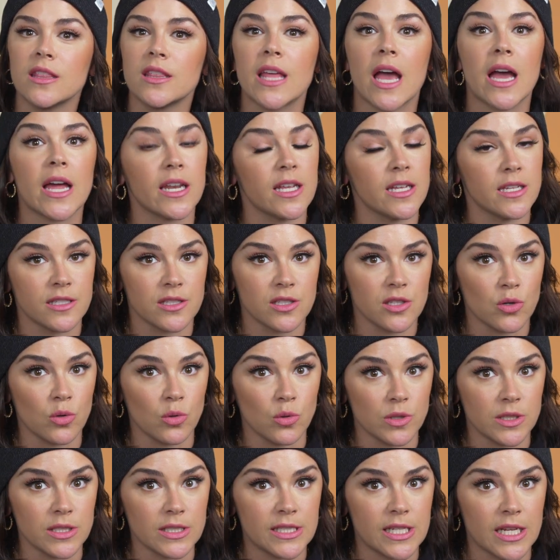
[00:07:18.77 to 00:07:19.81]
that is the
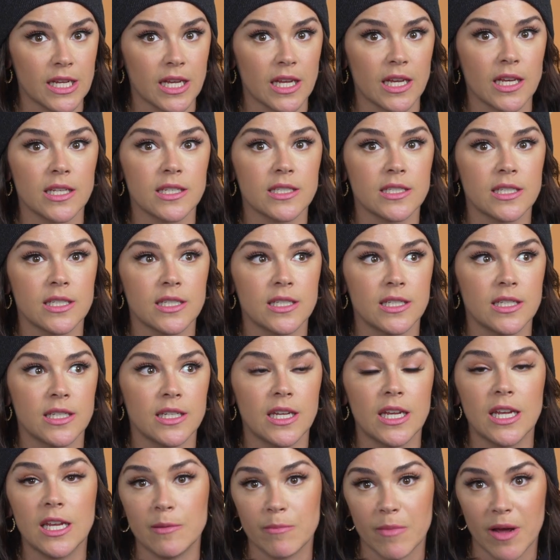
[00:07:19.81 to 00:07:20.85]
golden ticket,
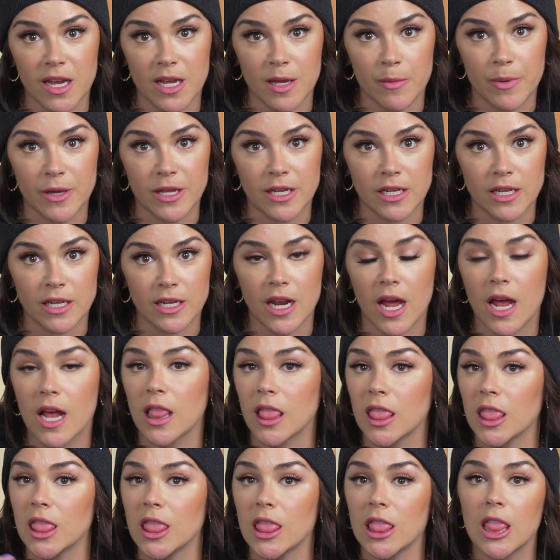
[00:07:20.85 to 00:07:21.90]
in my opinion. I
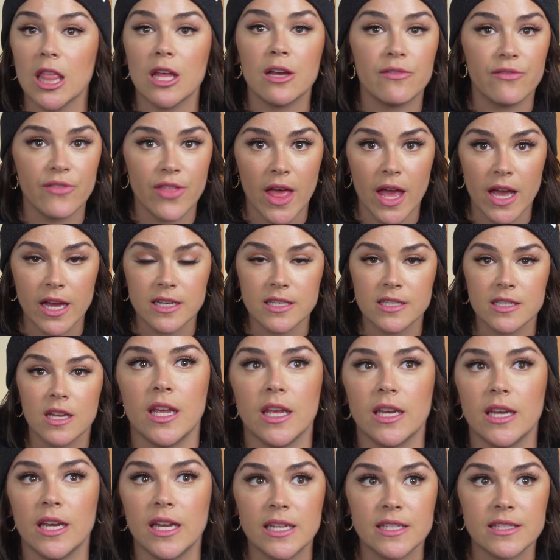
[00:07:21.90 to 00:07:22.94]
love that.
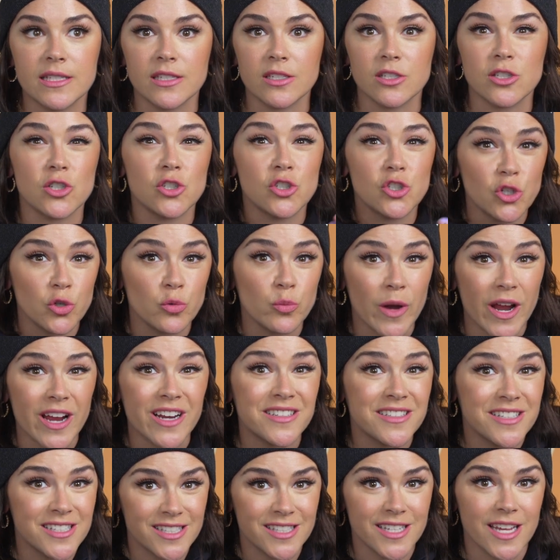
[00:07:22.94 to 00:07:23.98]
It isn't
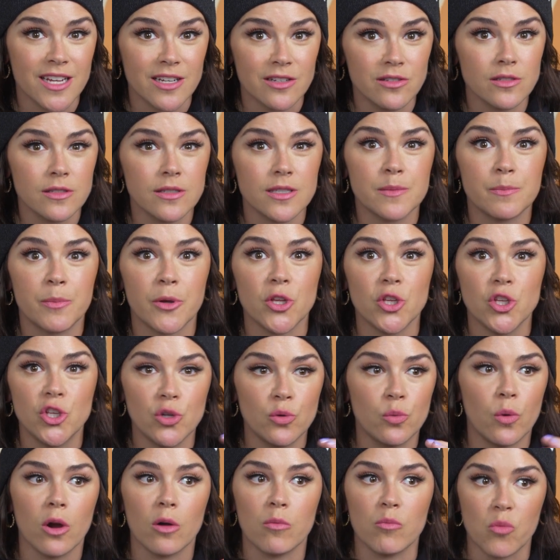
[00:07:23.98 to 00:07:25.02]
direct sales, but
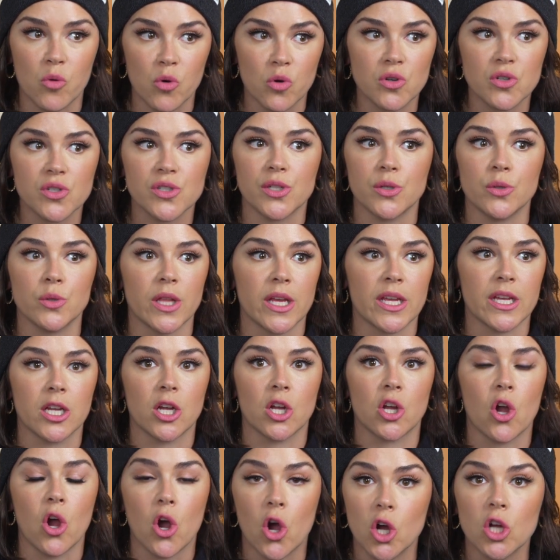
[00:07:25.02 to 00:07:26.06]
you are more so
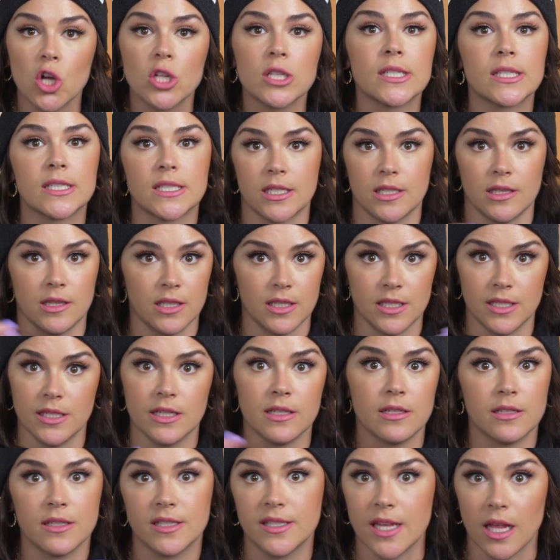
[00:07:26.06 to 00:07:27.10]
constantly
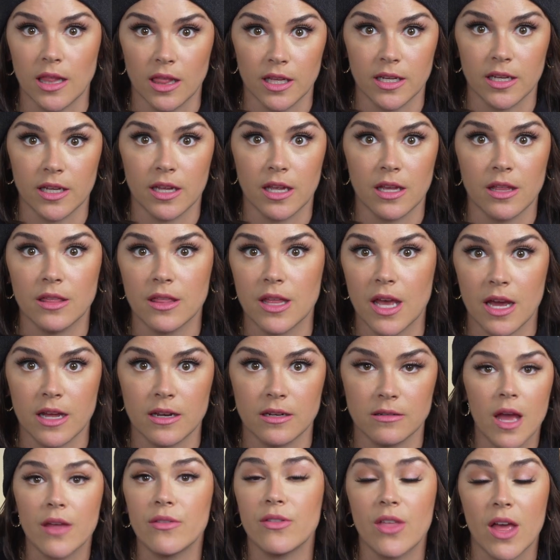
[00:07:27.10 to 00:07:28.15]
selling, and
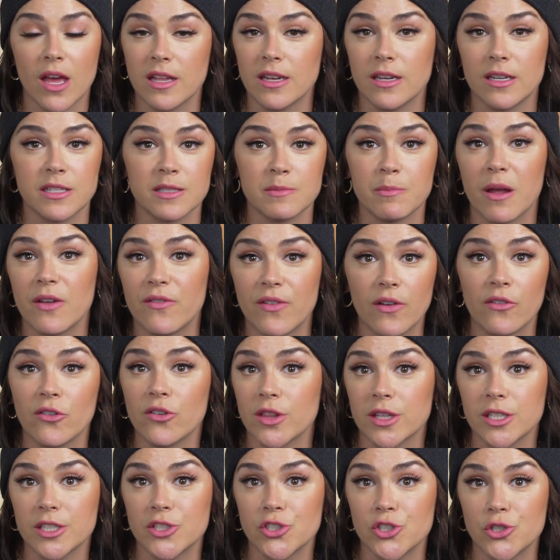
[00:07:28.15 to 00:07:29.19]
that is my favorite
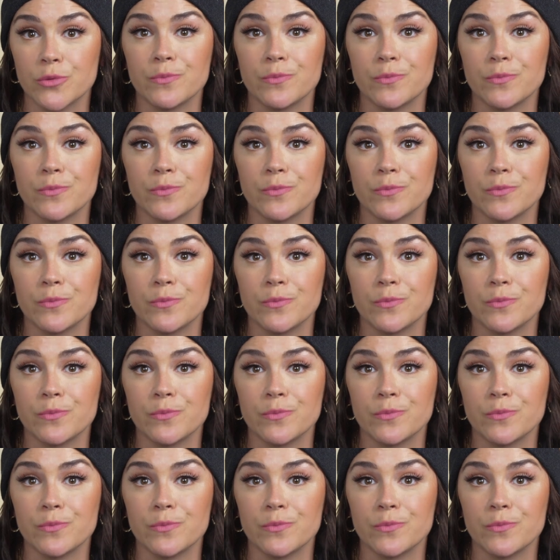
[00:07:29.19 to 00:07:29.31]
thing to do.